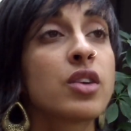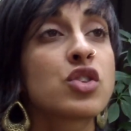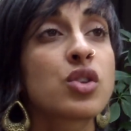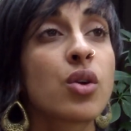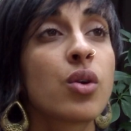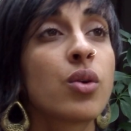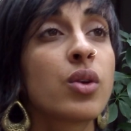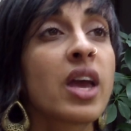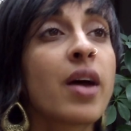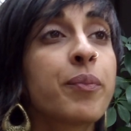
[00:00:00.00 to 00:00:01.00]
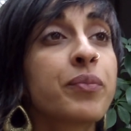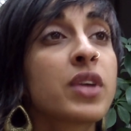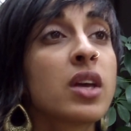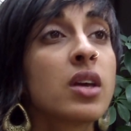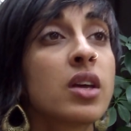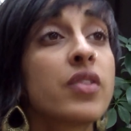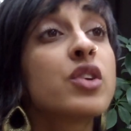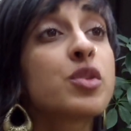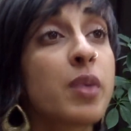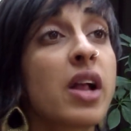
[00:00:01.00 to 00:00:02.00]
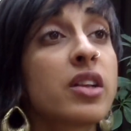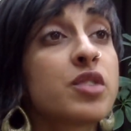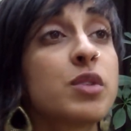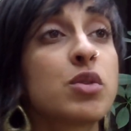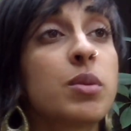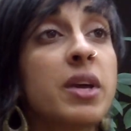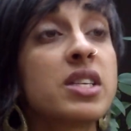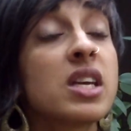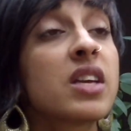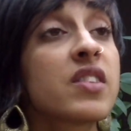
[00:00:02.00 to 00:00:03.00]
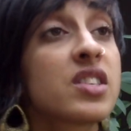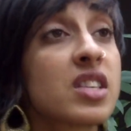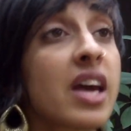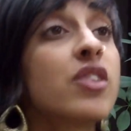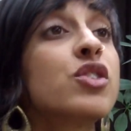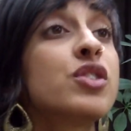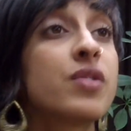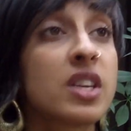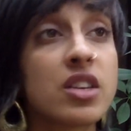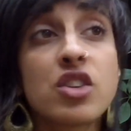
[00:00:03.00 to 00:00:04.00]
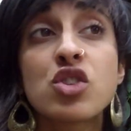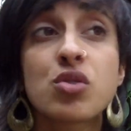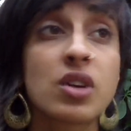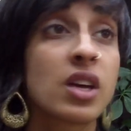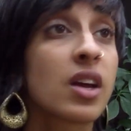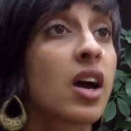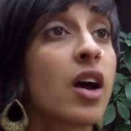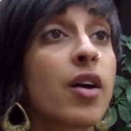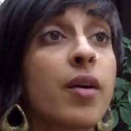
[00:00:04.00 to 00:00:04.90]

So yeah, there's a balance between maintaining the standards of the industry